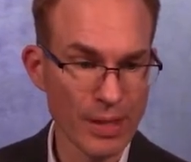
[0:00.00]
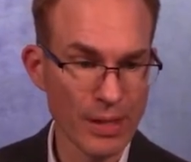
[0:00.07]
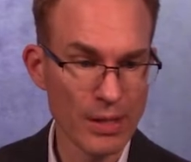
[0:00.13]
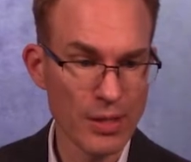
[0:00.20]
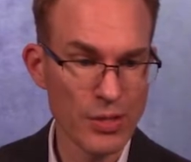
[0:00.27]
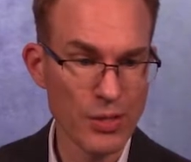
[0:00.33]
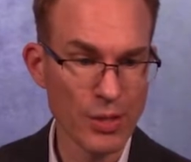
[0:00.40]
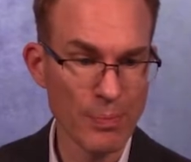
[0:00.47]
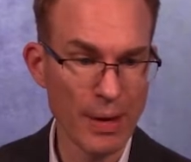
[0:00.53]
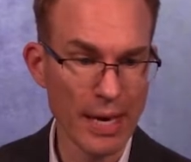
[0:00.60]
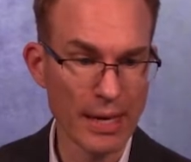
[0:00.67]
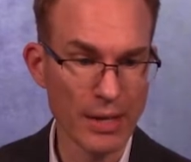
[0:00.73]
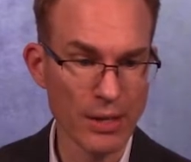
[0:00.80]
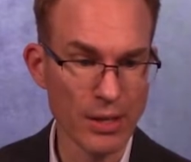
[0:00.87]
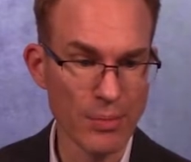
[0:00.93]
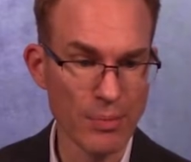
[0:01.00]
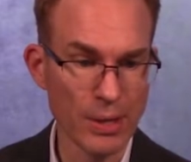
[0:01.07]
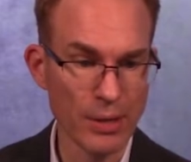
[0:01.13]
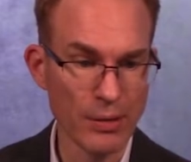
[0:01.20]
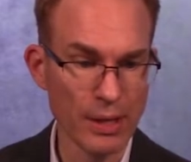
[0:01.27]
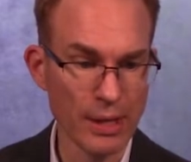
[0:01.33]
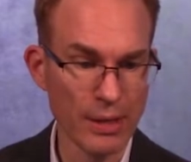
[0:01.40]
Let's look back at
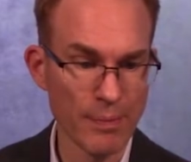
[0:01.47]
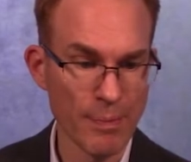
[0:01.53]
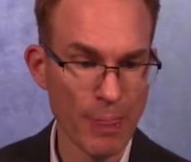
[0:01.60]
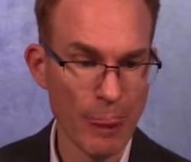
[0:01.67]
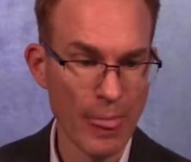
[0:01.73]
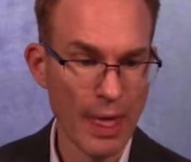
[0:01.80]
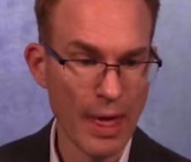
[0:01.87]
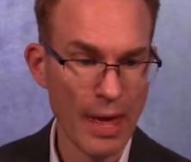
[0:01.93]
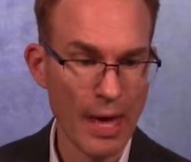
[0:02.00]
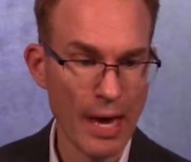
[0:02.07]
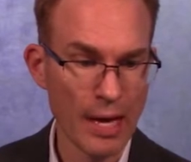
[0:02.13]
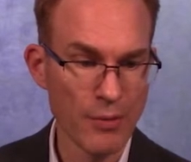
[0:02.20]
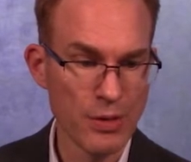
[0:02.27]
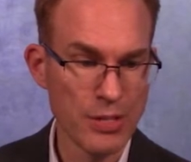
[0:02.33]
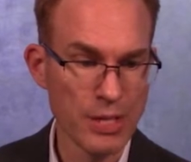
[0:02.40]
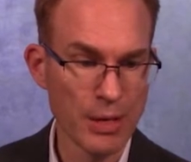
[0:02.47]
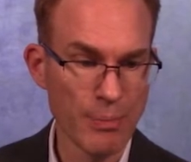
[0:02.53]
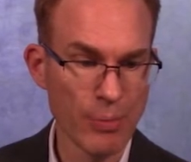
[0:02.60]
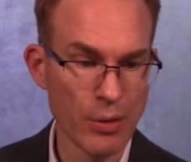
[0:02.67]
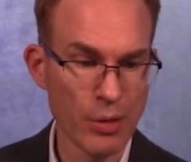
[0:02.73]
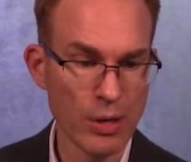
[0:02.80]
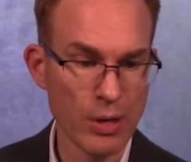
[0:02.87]
computed and we see
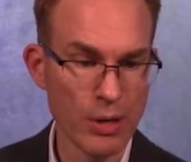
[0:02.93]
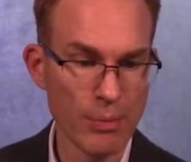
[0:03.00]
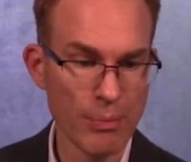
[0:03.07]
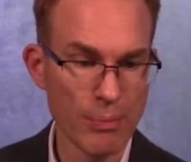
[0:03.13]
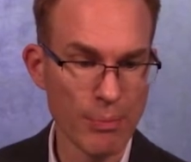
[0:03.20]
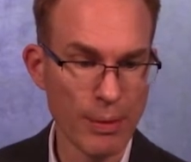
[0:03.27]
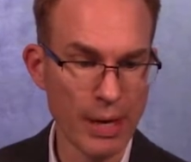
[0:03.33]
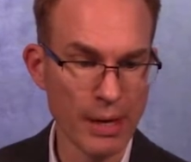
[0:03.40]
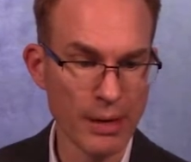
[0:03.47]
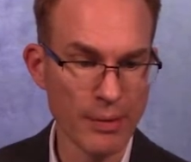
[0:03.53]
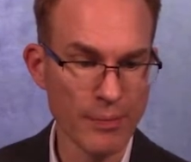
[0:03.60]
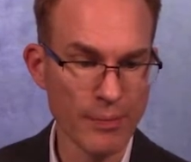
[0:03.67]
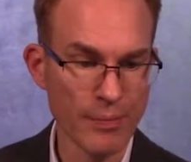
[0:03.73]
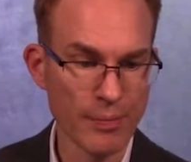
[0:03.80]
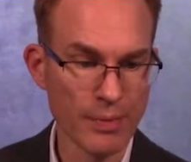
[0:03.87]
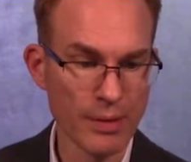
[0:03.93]
border bottom.